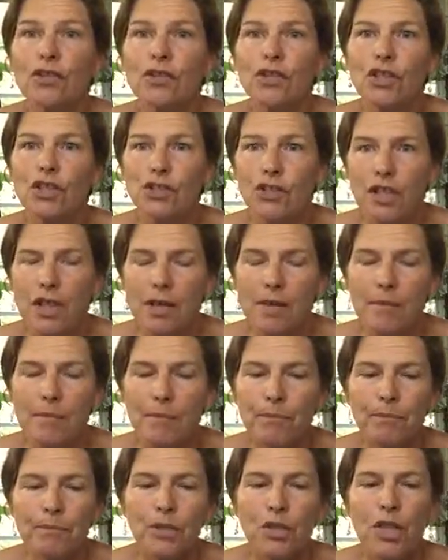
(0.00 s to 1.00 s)
is retreat.
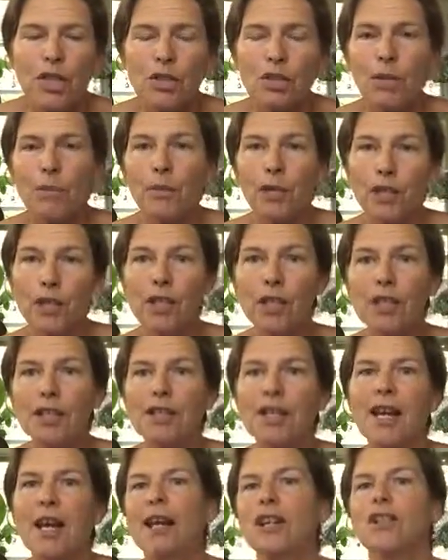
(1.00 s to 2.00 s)
So I want you to
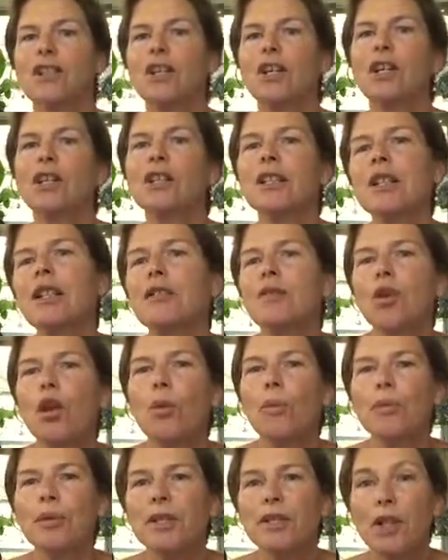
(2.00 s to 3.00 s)
attach a lead
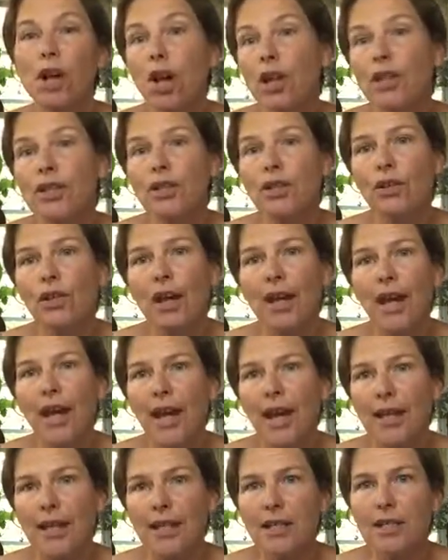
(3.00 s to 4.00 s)
rope as long as you can
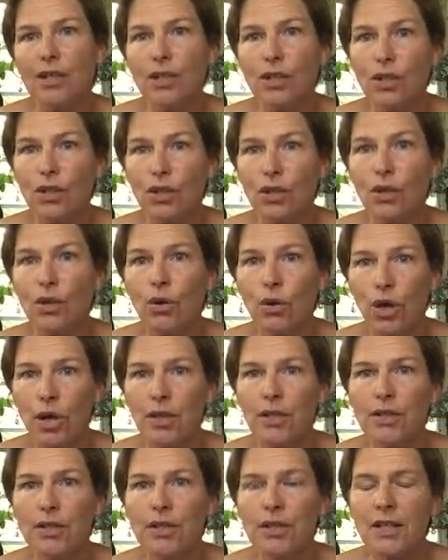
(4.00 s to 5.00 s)
get it to your
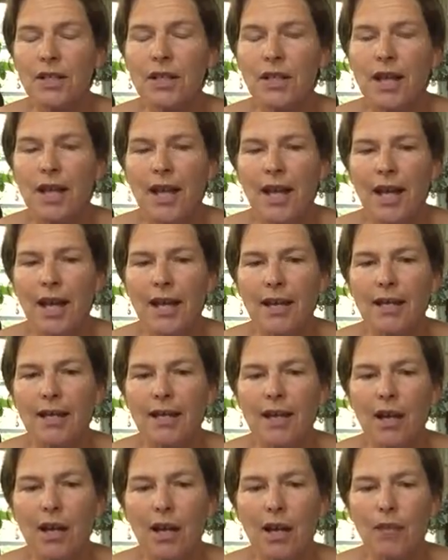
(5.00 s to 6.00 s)
horse.
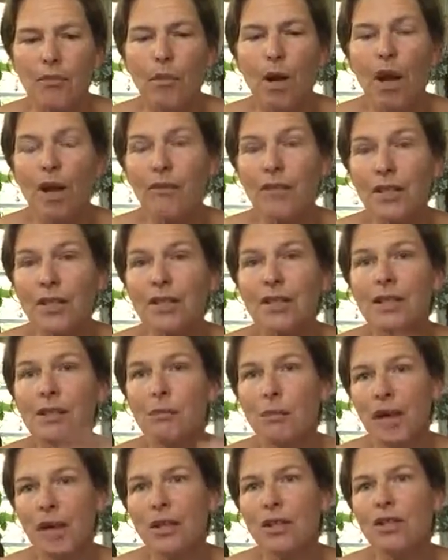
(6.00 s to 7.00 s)
And
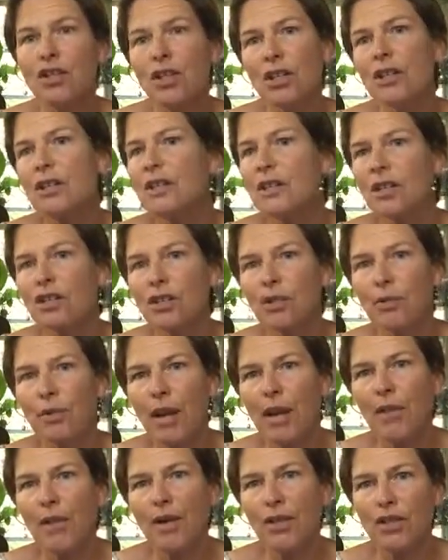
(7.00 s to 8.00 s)
obviously manage it in such a
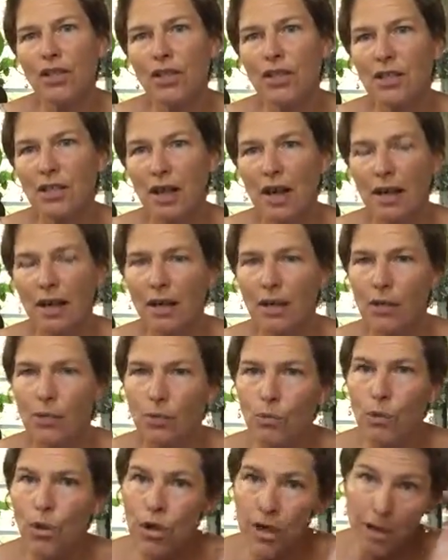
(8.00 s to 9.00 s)
way that she's not going
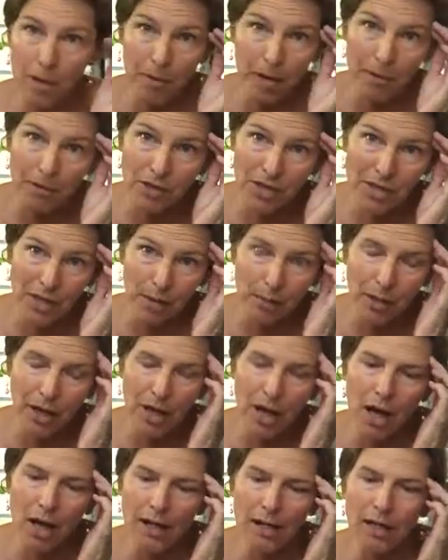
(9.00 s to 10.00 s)
to worry about
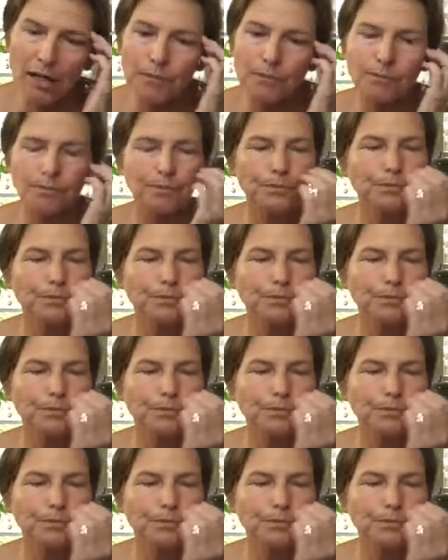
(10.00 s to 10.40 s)
stepping on it.